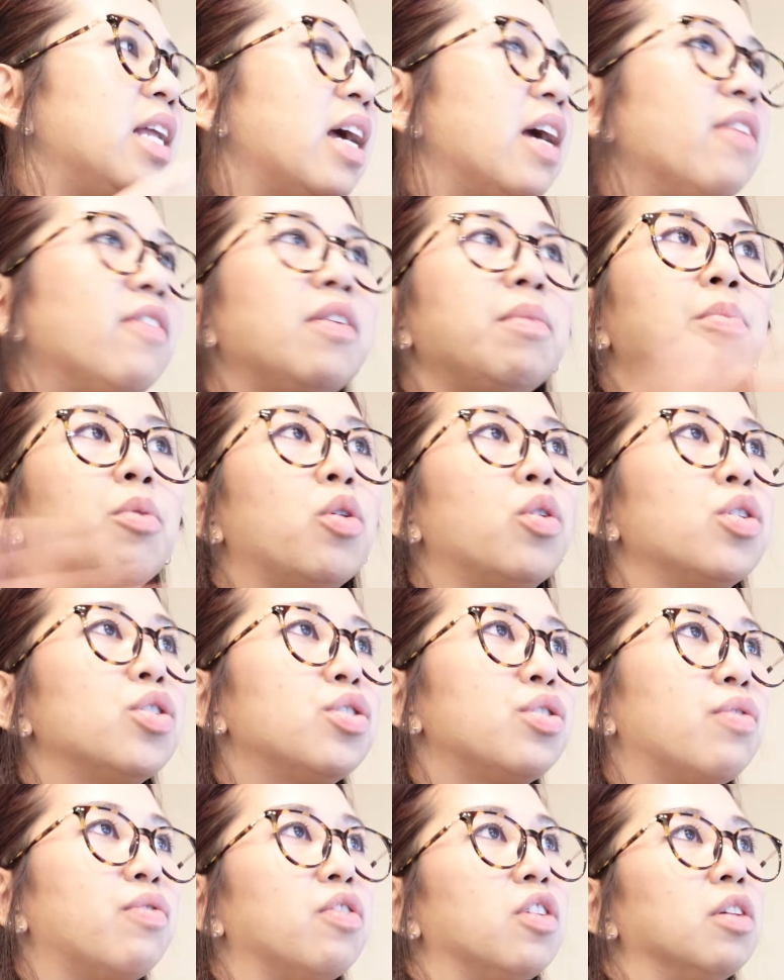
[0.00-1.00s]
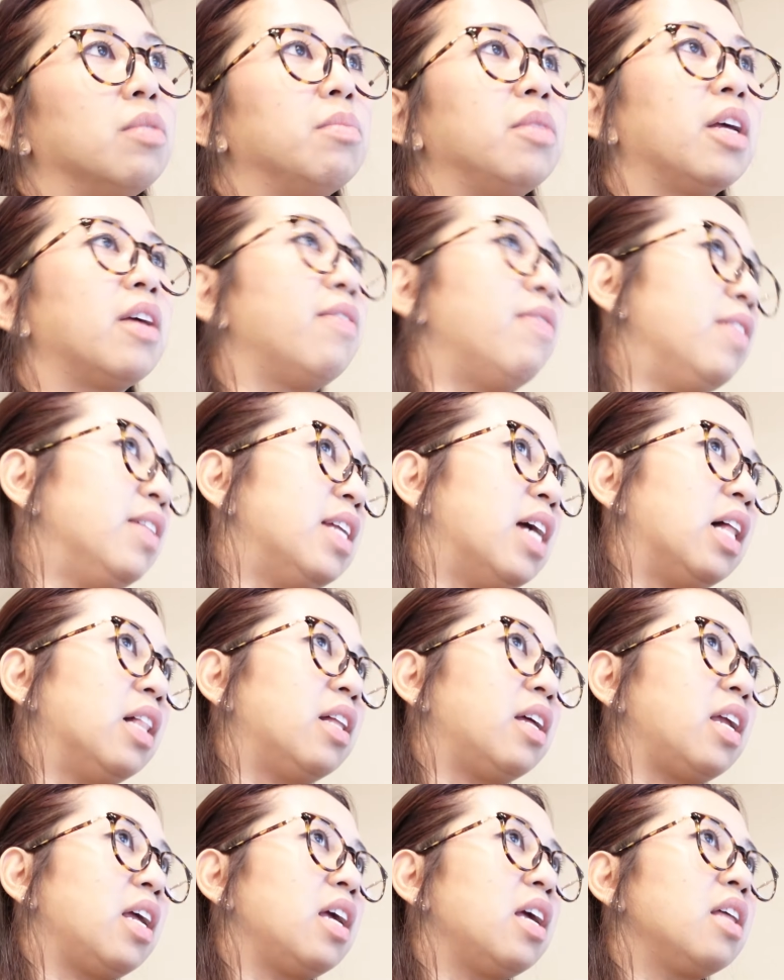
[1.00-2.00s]
every brokerage firm like
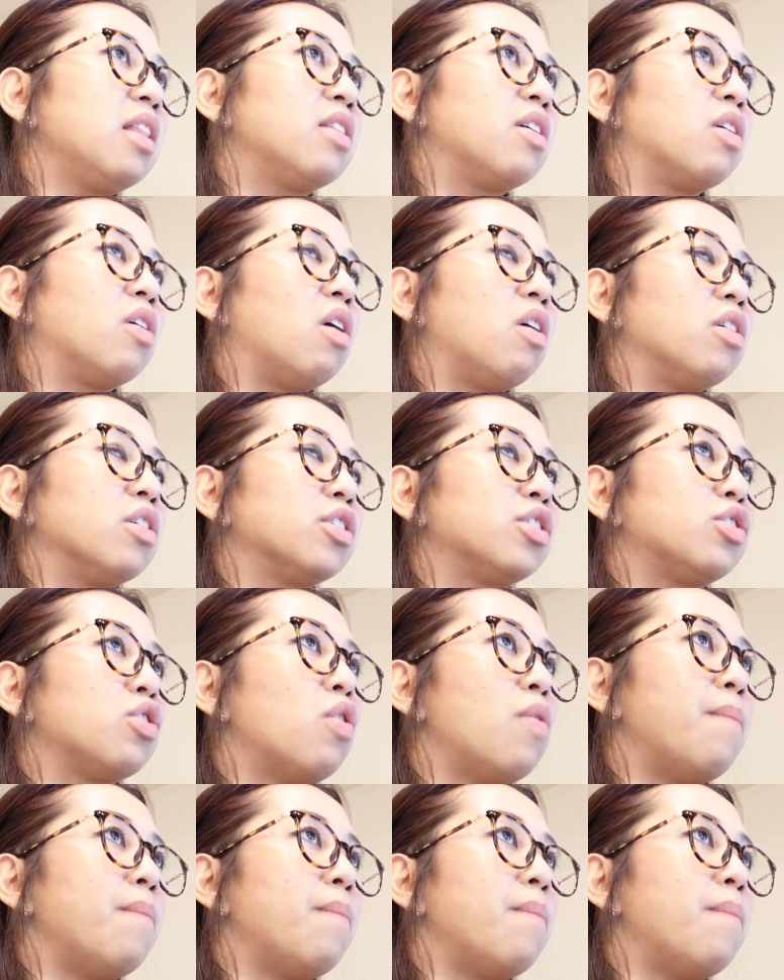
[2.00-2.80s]
Fidelity, there are so